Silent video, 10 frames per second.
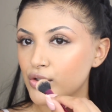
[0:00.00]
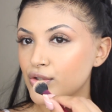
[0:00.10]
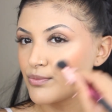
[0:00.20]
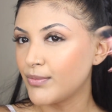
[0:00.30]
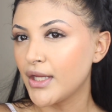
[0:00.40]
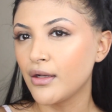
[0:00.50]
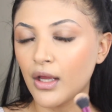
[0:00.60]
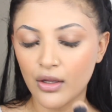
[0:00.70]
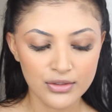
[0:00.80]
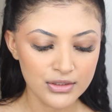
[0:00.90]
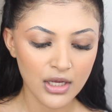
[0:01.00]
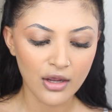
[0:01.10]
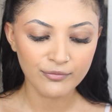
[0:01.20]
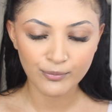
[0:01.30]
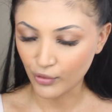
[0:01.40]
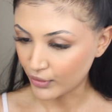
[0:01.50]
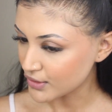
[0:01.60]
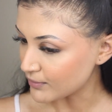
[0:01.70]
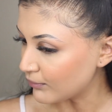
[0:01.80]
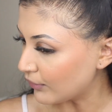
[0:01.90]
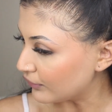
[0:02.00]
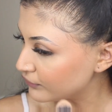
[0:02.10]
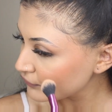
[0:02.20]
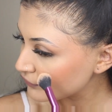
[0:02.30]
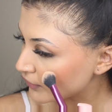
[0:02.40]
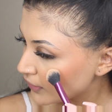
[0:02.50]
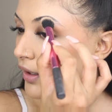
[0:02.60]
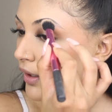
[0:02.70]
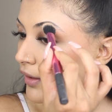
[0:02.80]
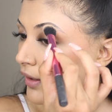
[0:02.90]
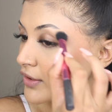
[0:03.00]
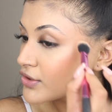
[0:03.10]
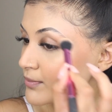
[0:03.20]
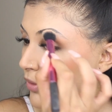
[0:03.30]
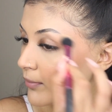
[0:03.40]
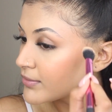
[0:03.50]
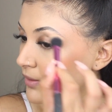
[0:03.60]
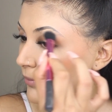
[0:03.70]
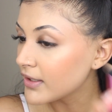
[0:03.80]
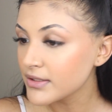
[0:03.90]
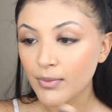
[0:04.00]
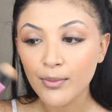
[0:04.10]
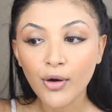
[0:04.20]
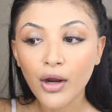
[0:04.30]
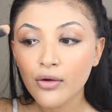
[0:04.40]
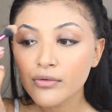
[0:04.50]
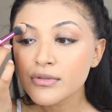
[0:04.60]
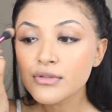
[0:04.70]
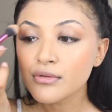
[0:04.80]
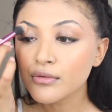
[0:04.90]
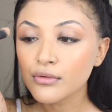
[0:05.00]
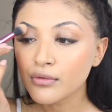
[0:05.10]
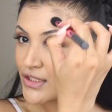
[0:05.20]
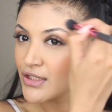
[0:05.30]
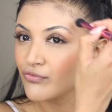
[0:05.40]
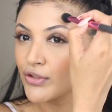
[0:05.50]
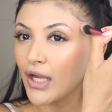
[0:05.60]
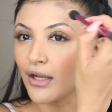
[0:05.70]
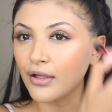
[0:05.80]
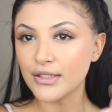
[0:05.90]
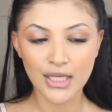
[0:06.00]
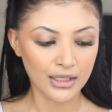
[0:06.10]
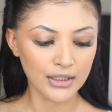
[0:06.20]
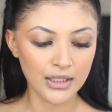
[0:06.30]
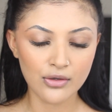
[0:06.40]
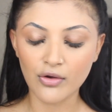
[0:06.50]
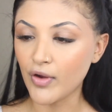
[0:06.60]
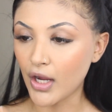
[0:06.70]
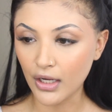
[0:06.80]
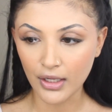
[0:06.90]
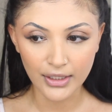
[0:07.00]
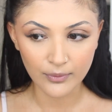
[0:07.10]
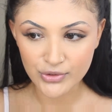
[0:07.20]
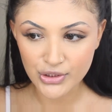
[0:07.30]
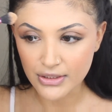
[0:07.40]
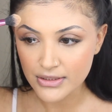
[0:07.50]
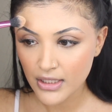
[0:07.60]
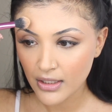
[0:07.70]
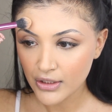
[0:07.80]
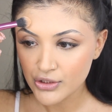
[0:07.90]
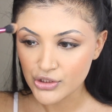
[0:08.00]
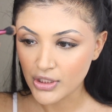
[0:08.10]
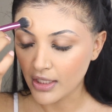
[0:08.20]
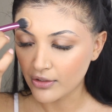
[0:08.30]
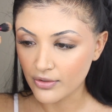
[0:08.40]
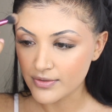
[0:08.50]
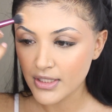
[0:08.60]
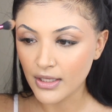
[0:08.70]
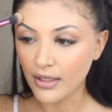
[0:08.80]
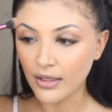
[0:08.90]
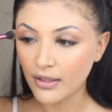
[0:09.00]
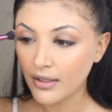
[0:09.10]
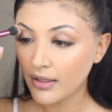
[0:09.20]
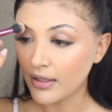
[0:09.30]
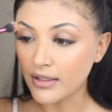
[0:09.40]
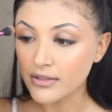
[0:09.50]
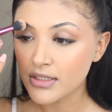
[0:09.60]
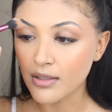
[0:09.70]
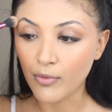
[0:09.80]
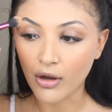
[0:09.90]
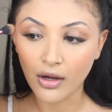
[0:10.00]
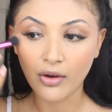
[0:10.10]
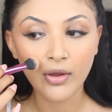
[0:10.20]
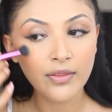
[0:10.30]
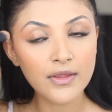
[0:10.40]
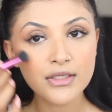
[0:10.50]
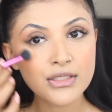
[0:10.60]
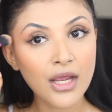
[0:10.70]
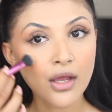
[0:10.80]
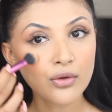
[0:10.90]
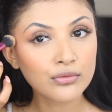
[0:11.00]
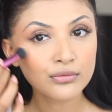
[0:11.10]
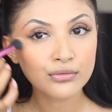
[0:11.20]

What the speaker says: just being like a tough product to move. And I just pop some under my brows. This is the Rihanna technique of highlighting, which is she kind of goes here into the brow and then down.